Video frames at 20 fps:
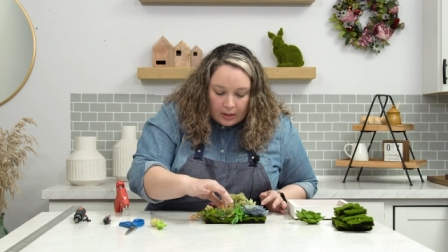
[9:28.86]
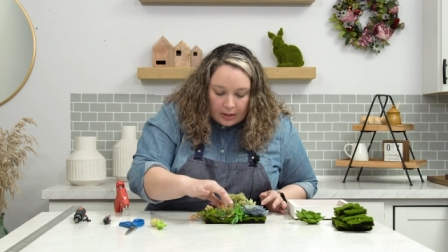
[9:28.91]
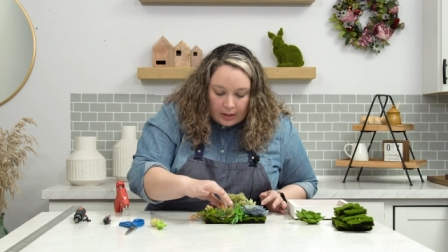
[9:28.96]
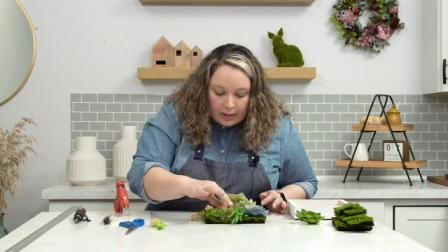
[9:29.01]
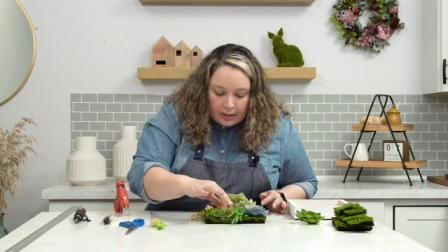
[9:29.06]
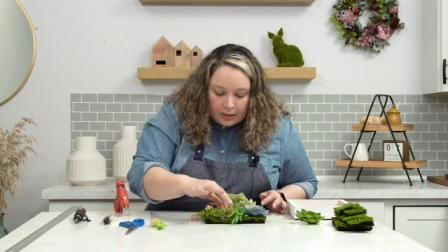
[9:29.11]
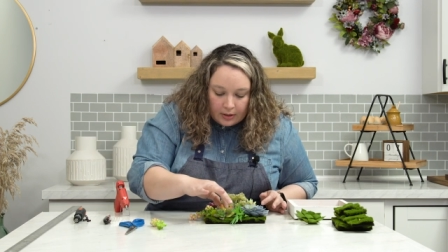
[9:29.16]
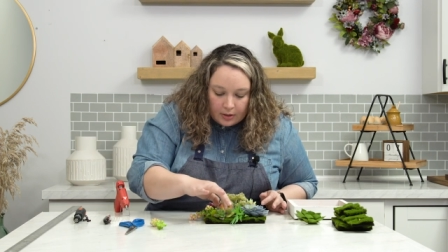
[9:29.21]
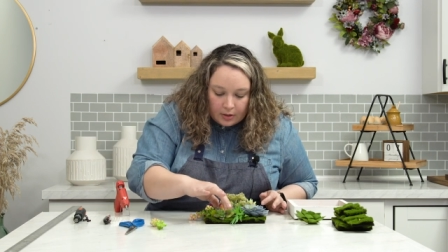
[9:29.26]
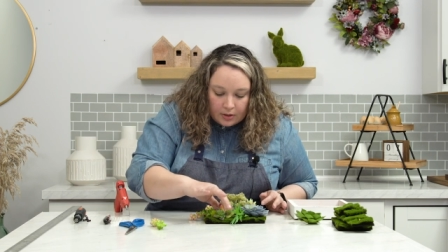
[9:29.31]

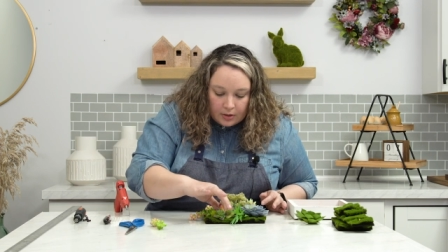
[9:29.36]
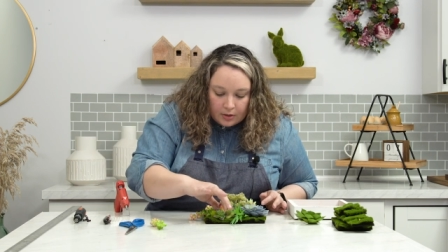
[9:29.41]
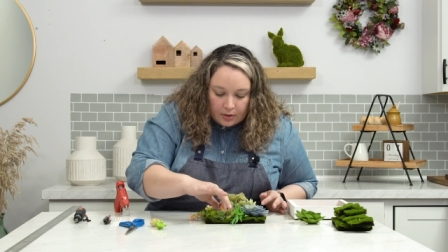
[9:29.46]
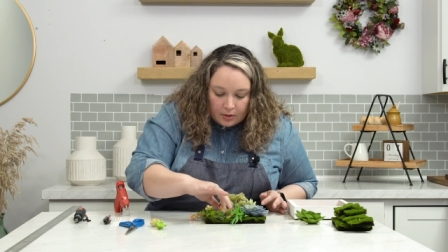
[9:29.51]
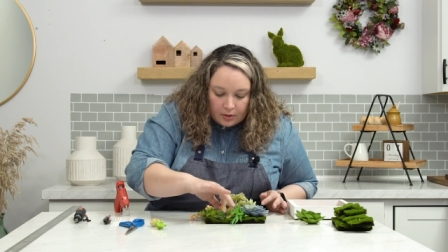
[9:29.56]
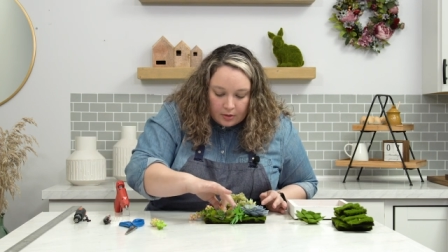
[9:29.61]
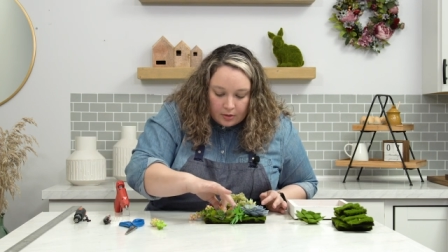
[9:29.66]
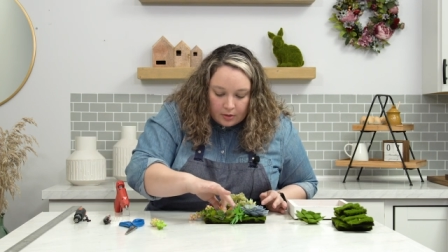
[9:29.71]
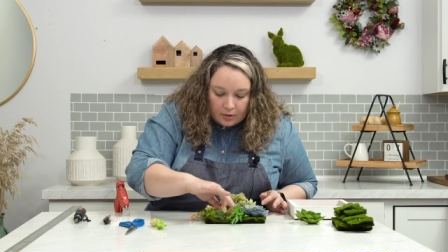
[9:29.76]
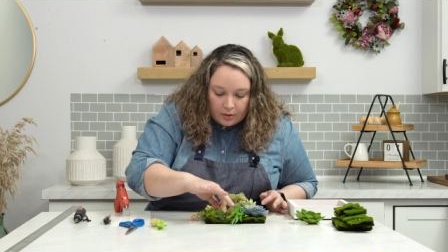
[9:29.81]
and
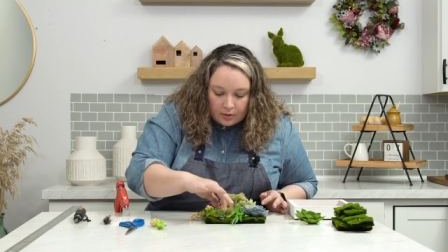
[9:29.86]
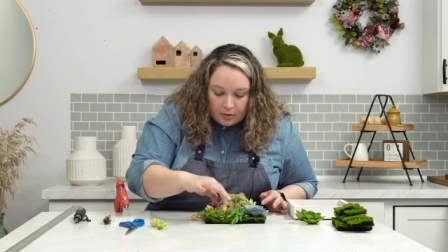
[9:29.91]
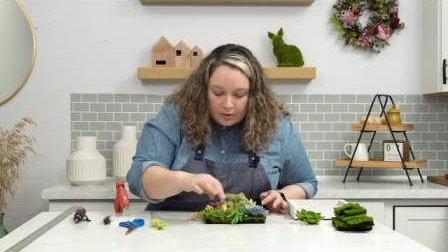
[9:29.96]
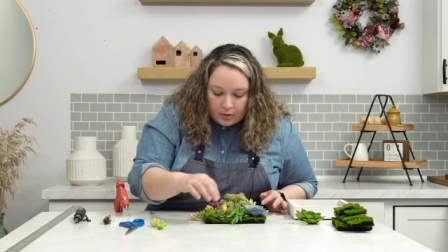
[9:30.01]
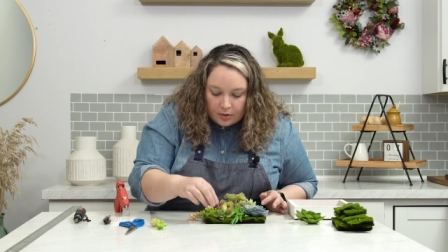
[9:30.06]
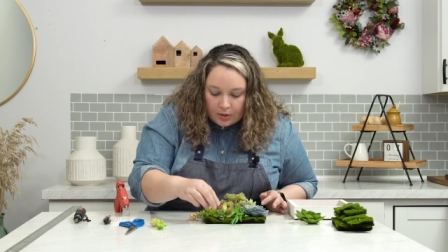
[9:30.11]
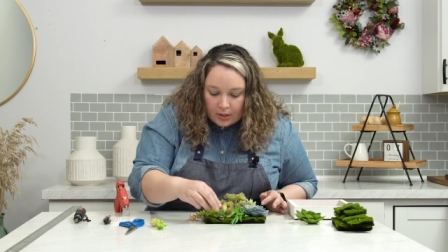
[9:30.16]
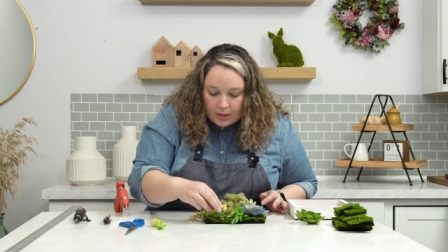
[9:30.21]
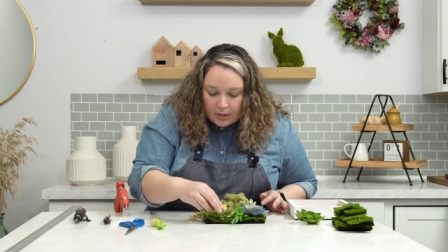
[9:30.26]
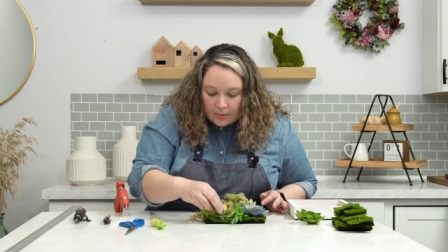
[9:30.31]

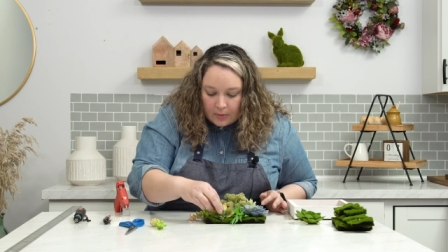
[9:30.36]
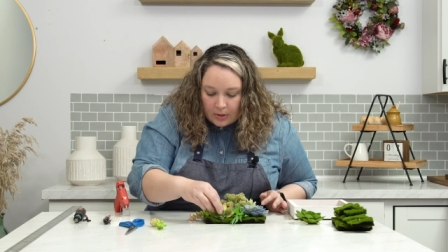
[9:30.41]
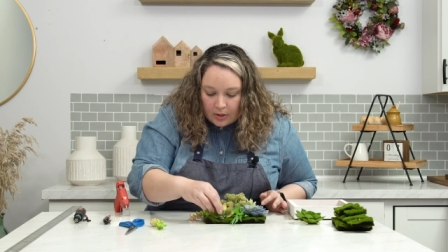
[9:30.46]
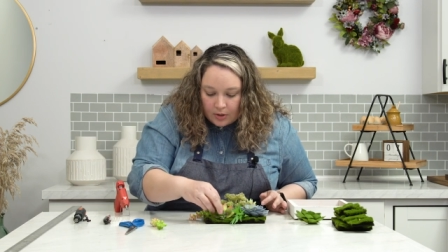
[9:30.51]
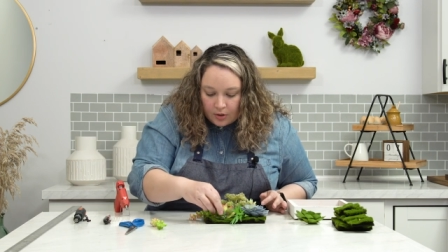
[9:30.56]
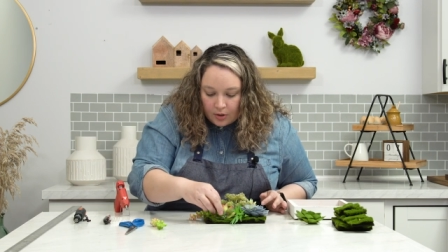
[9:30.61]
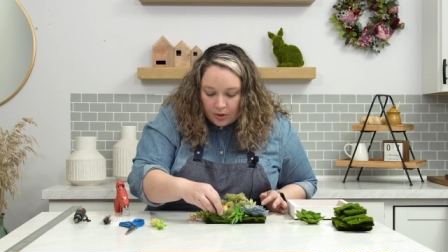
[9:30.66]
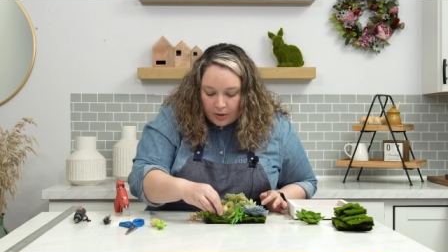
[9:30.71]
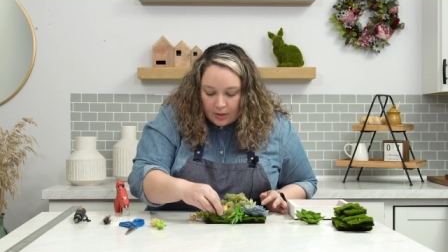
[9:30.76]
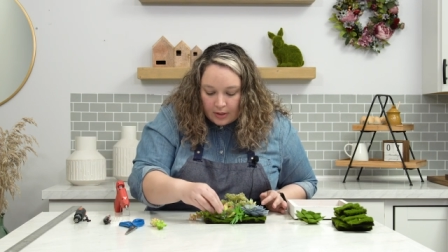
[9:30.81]
just make
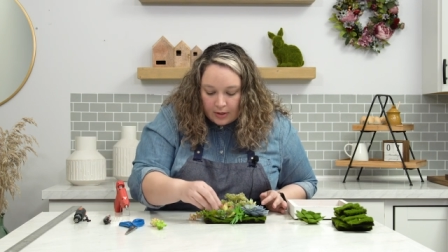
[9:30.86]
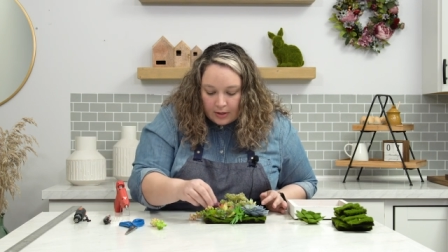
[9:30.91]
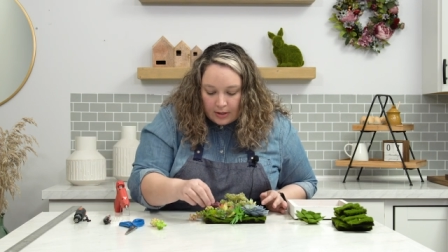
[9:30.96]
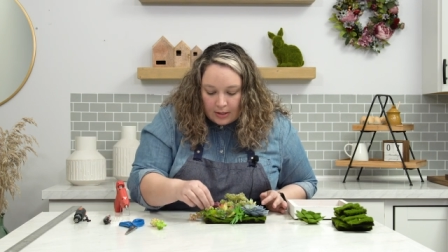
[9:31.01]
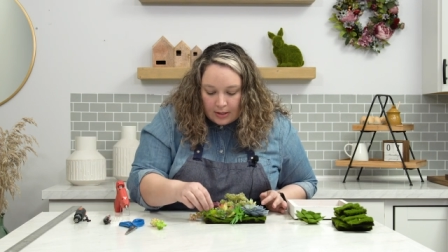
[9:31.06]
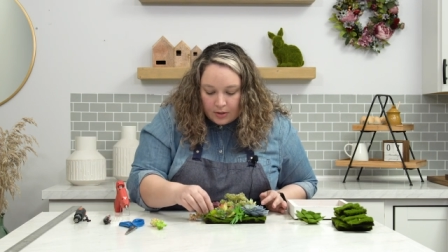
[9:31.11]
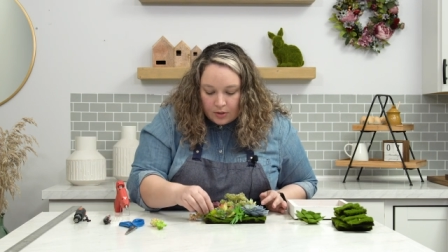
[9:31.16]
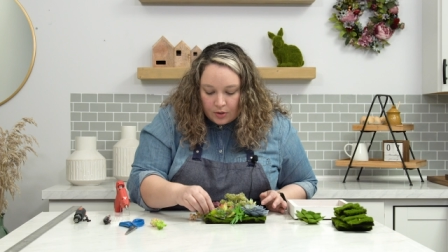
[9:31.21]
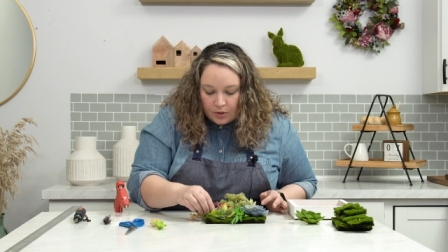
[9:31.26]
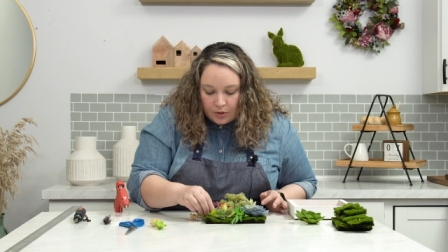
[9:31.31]
sure that
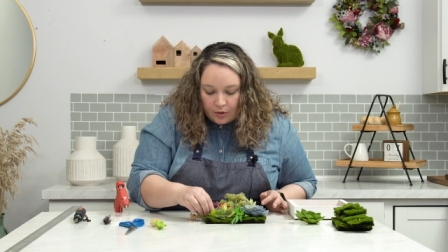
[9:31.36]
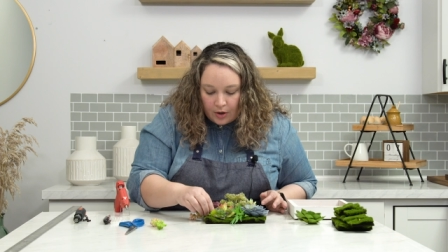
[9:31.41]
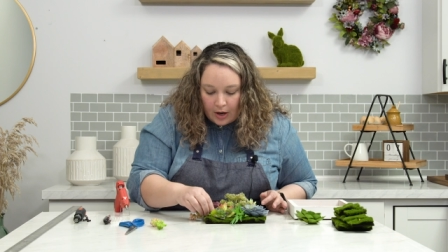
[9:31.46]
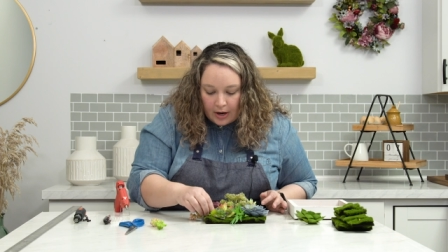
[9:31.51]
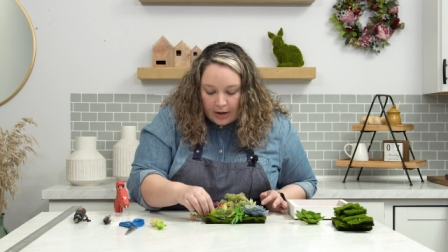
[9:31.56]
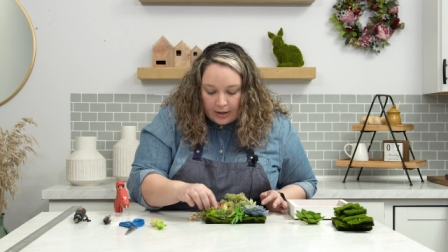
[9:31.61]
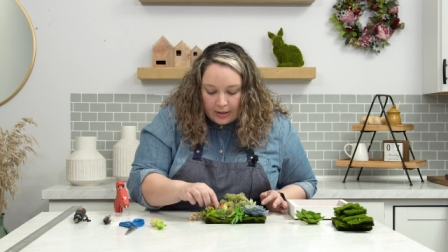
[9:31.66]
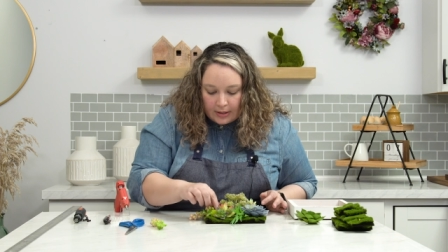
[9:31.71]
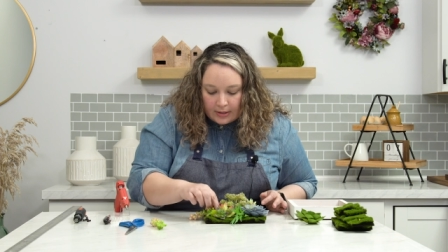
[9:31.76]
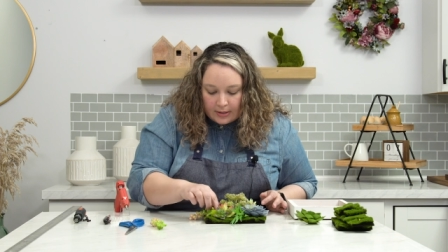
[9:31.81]
this
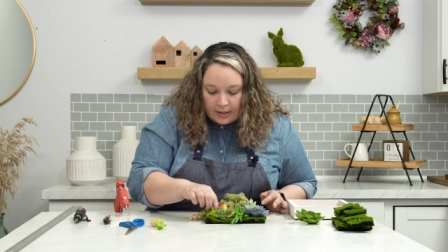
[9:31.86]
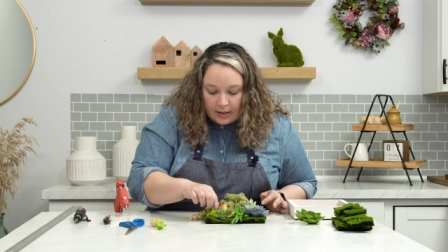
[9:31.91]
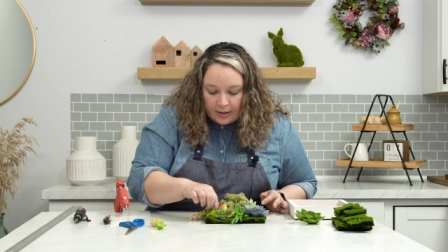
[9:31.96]
dries